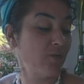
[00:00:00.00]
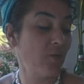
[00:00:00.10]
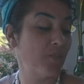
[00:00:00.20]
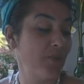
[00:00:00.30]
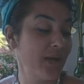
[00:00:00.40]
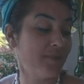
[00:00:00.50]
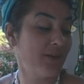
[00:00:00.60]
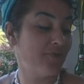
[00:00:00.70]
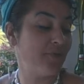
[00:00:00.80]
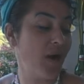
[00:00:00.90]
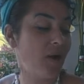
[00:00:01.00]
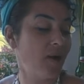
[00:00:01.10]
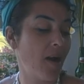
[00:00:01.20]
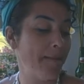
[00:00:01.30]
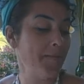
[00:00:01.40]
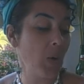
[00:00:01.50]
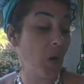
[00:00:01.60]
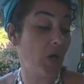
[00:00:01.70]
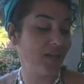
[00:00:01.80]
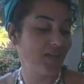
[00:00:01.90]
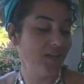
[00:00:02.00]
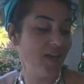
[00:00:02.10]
will bring me far more